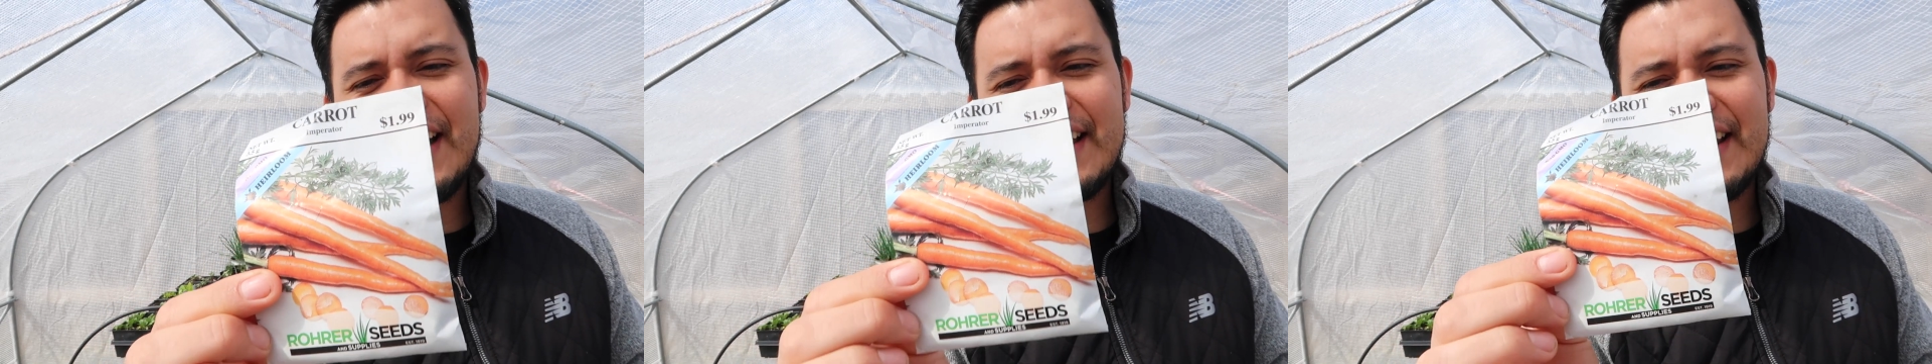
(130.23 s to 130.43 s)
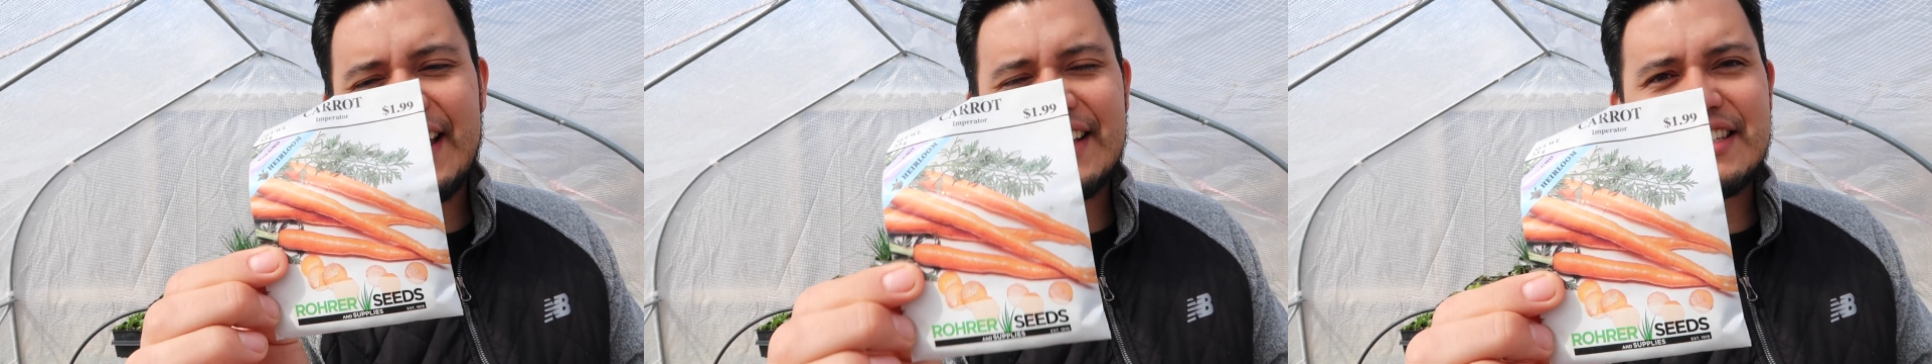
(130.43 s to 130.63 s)

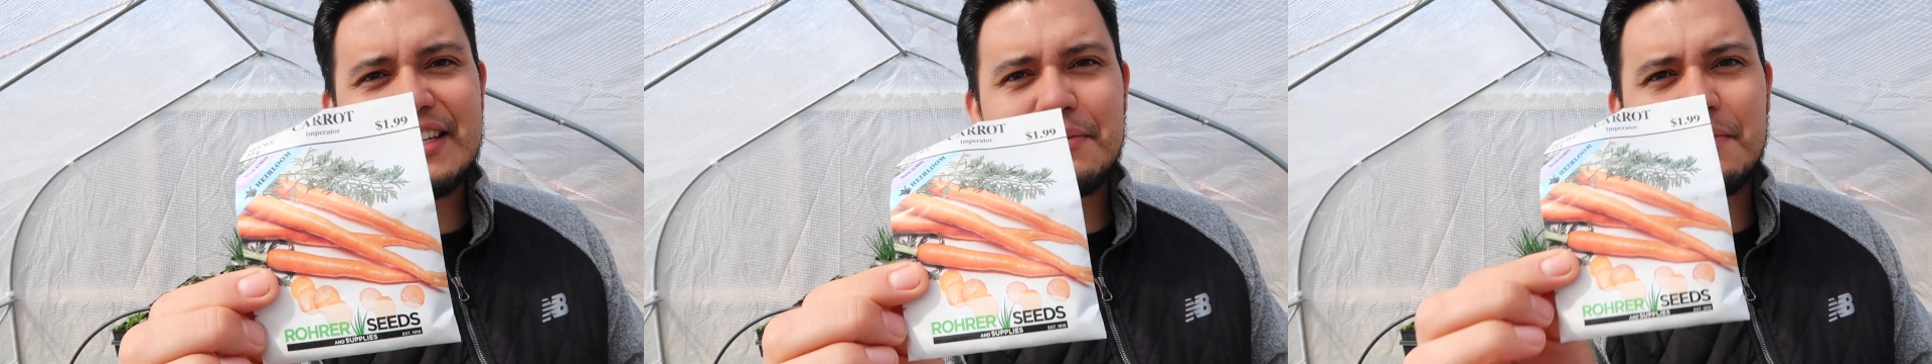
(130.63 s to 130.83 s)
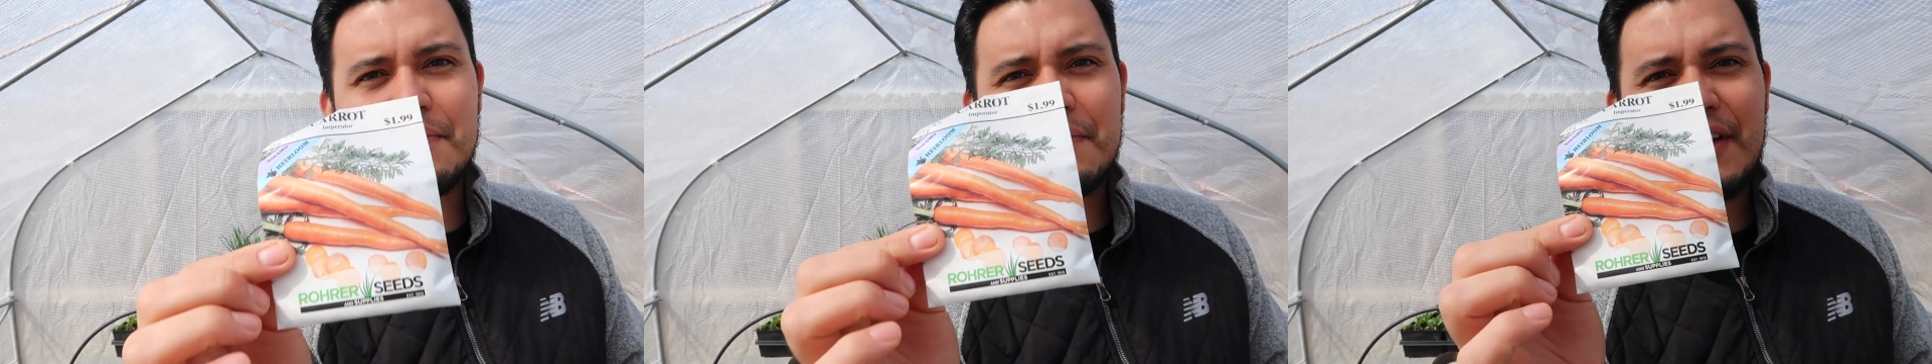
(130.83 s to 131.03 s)
and get
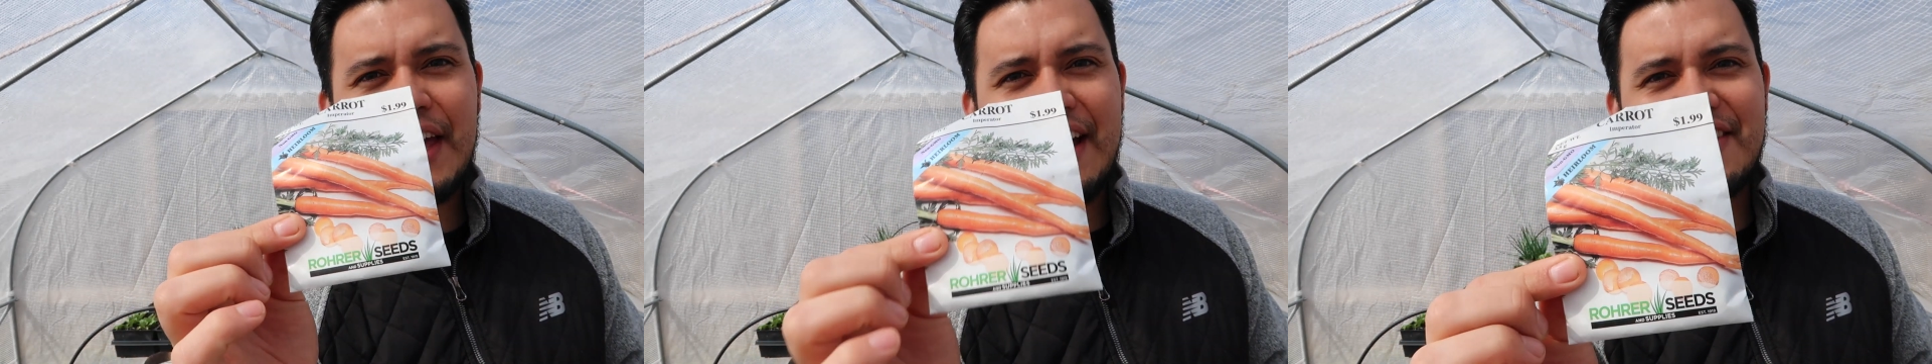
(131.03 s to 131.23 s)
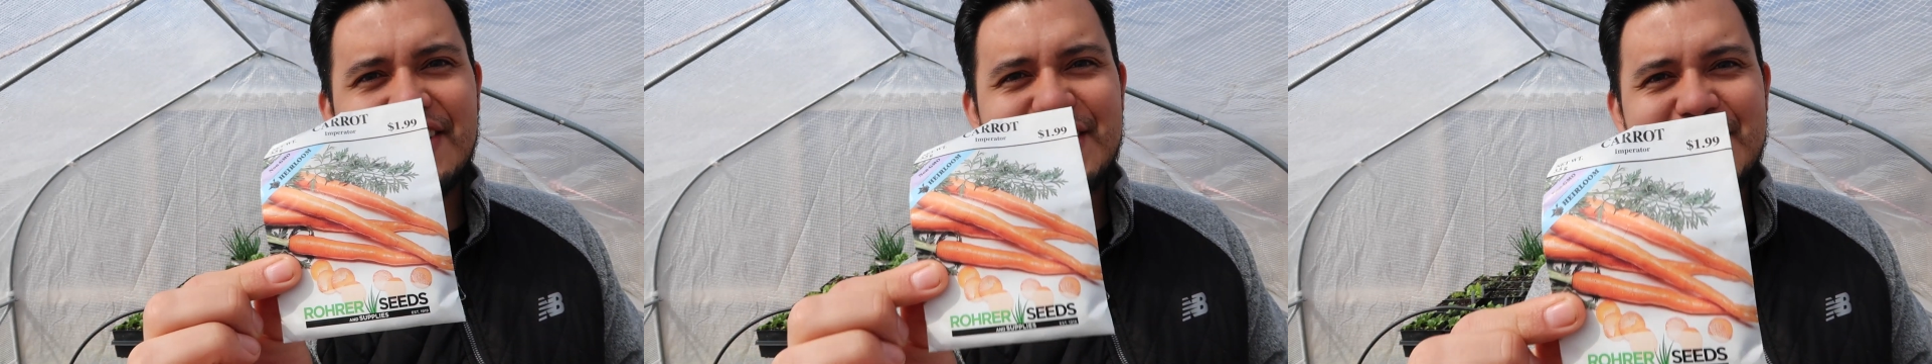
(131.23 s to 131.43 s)
some
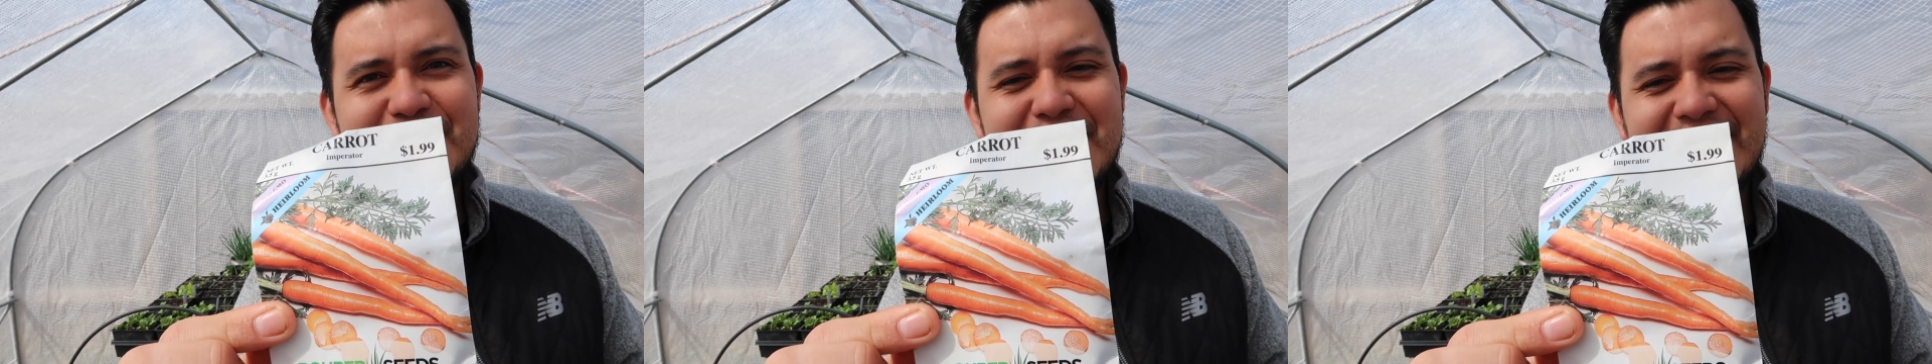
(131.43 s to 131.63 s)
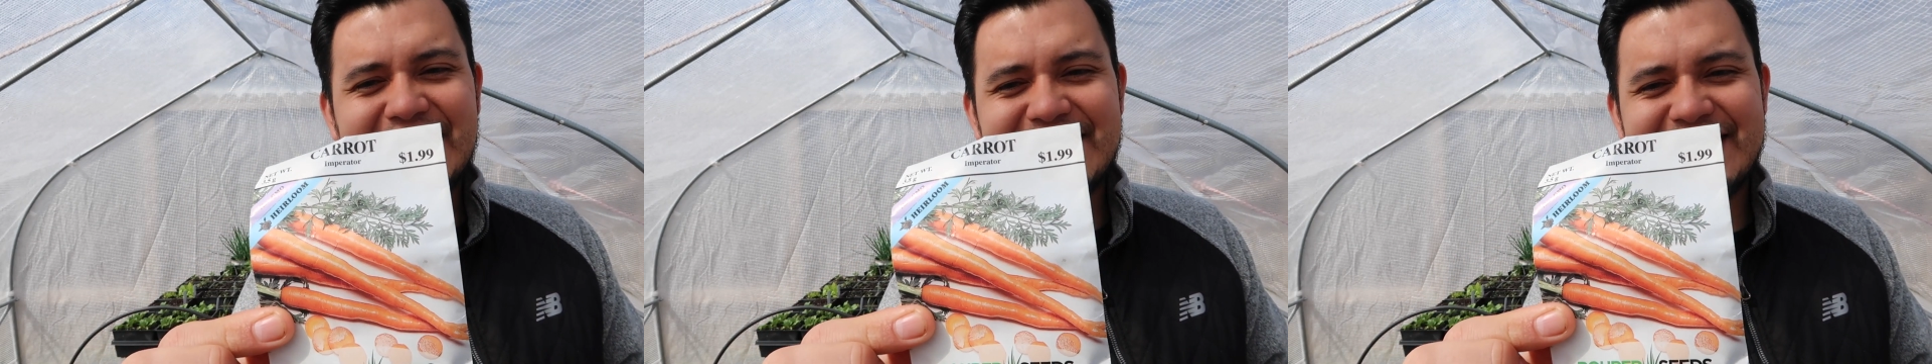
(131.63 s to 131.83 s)
carrots
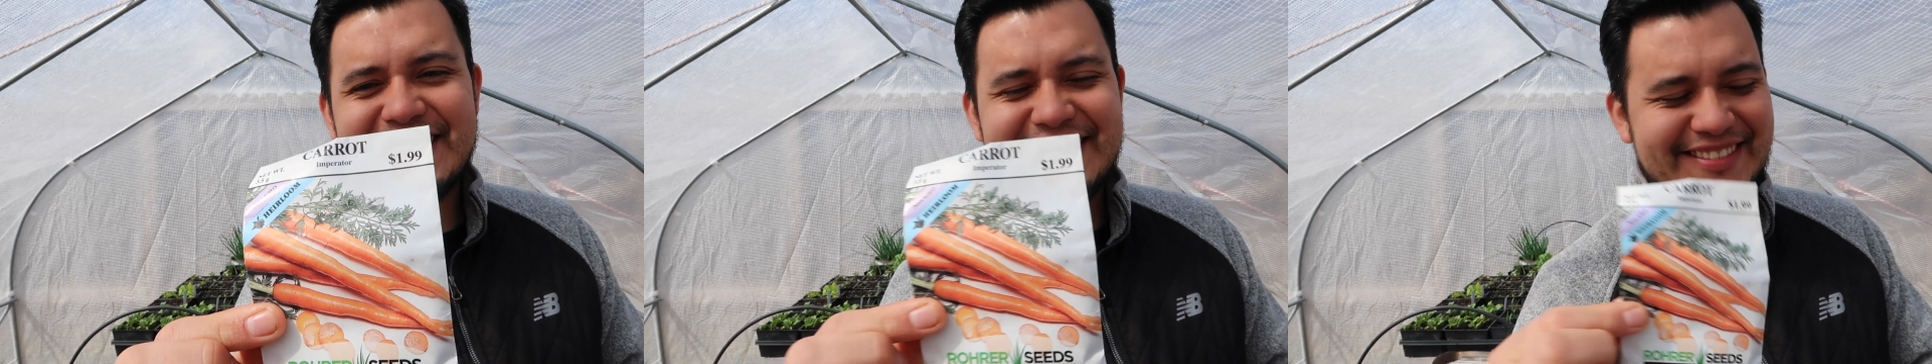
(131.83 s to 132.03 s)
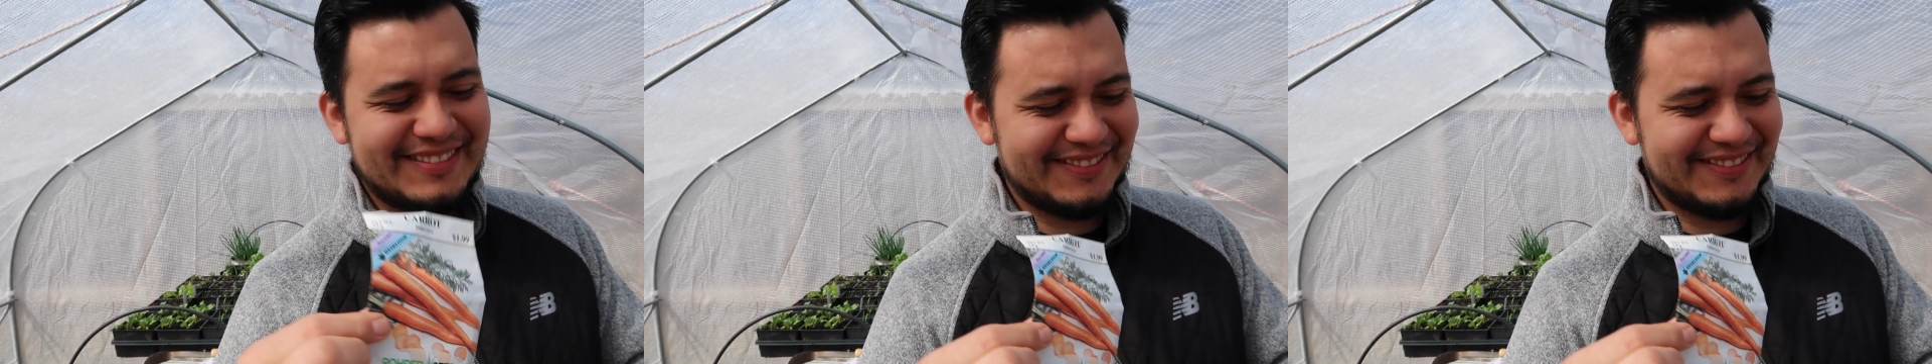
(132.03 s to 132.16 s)
to eat.